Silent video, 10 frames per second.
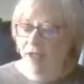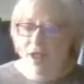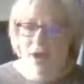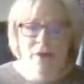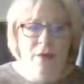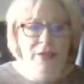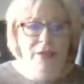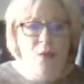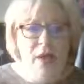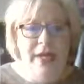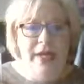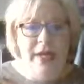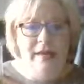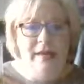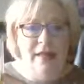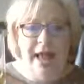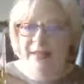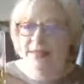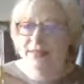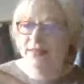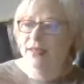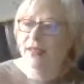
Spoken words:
I always wanted a glass